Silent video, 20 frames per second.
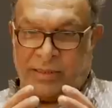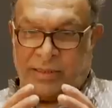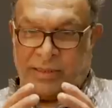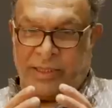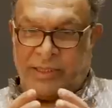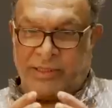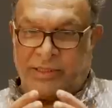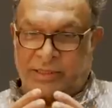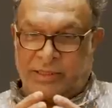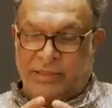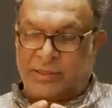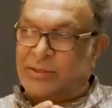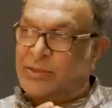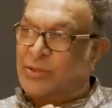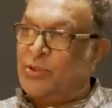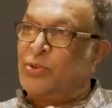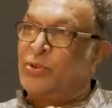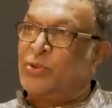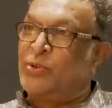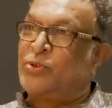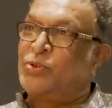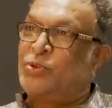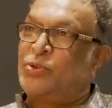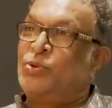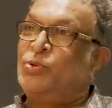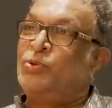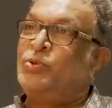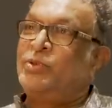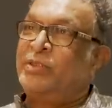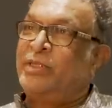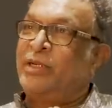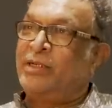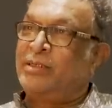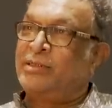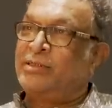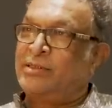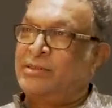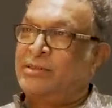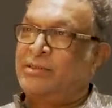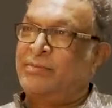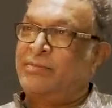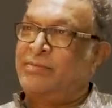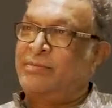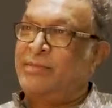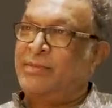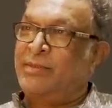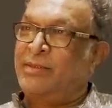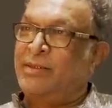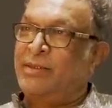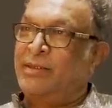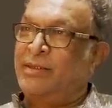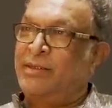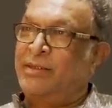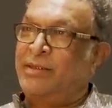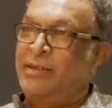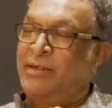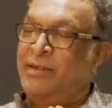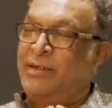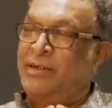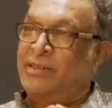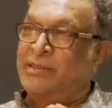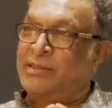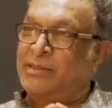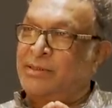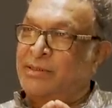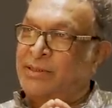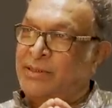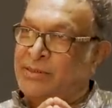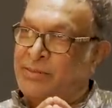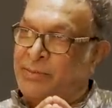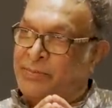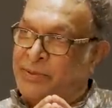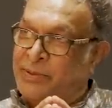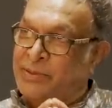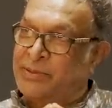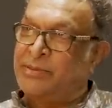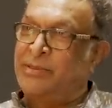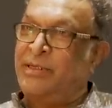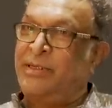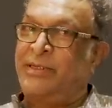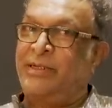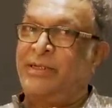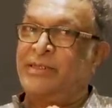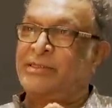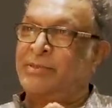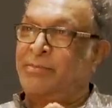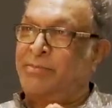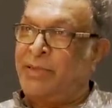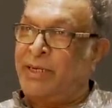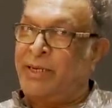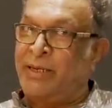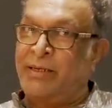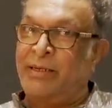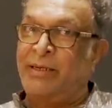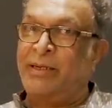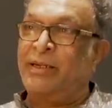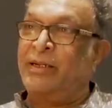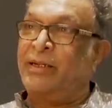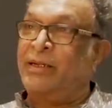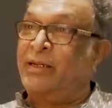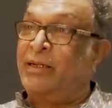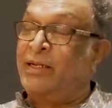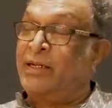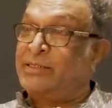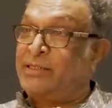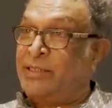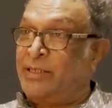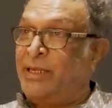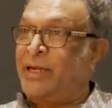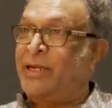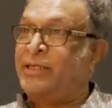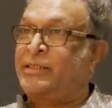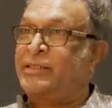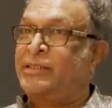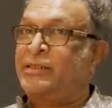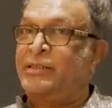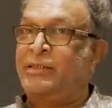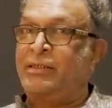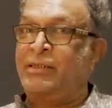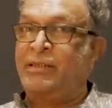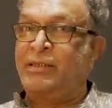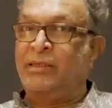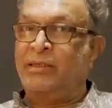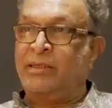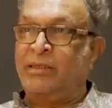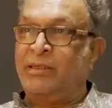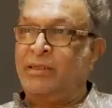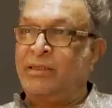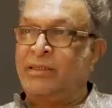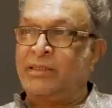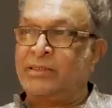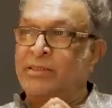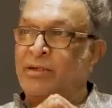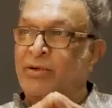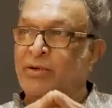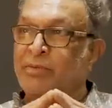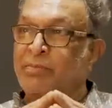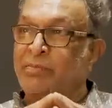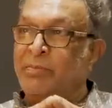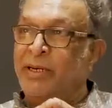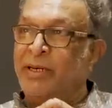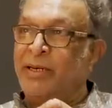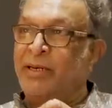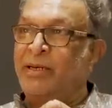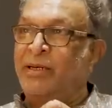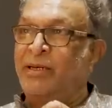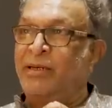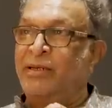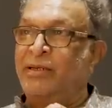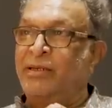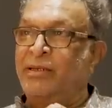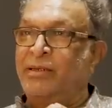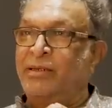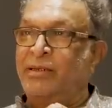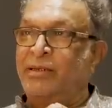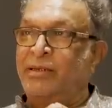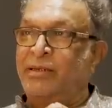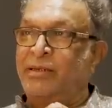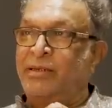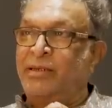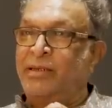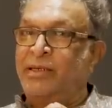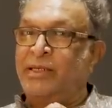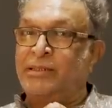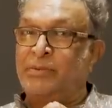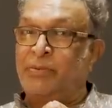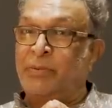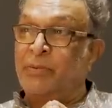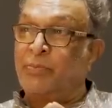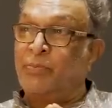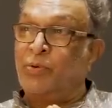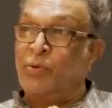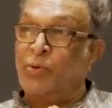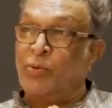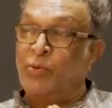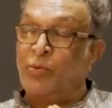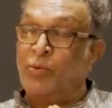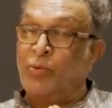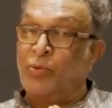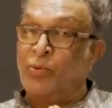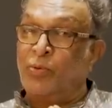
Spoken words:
These two things, as a personality, as a man, as an actor, it is not me. It is people